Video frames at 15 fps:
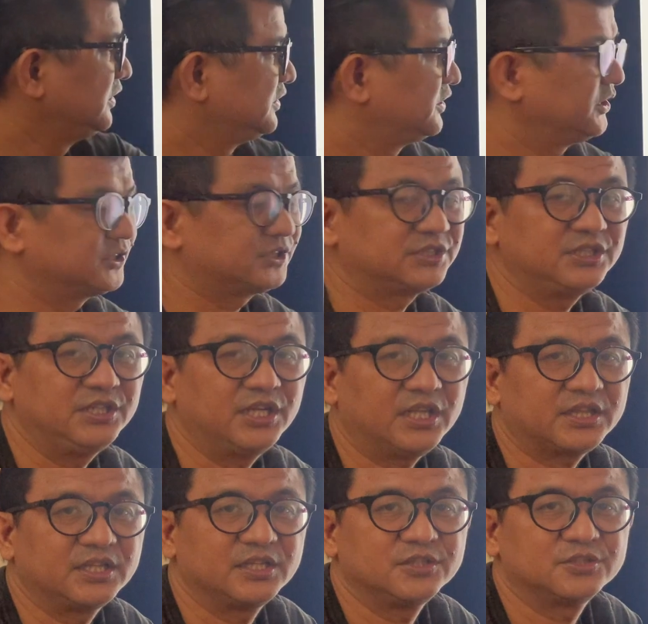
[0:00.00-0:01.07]
there's
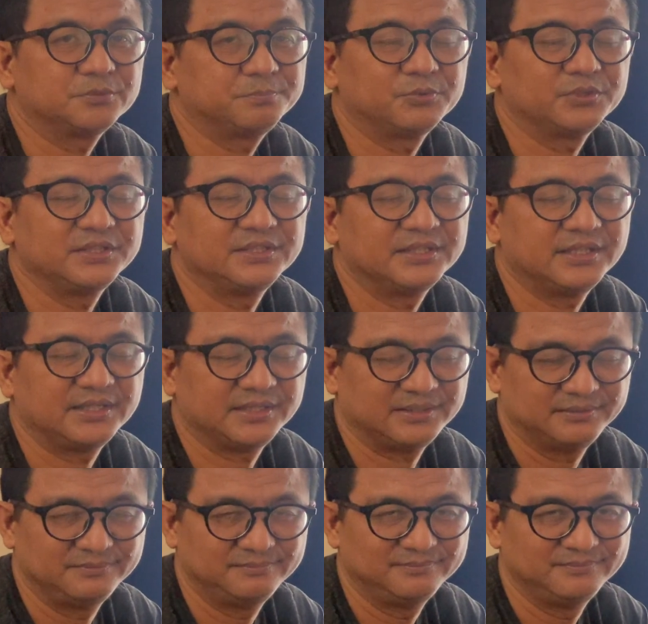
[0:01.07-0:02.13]
nothing to put in
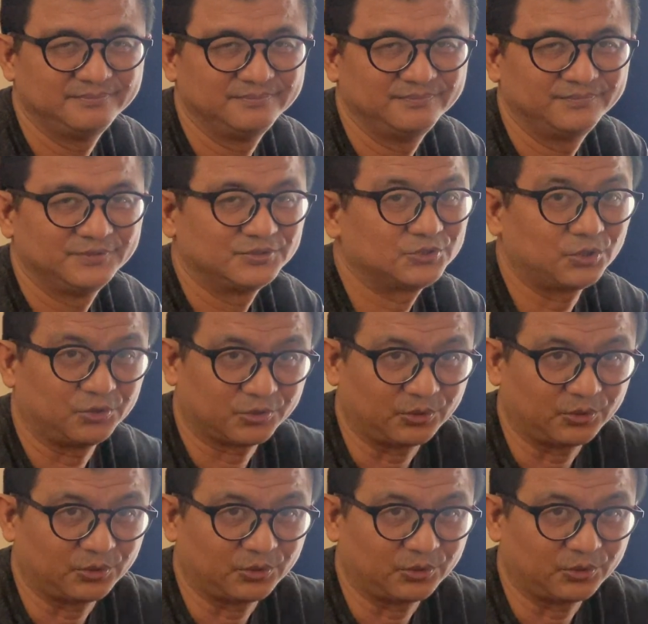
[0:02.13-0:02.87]
there. So,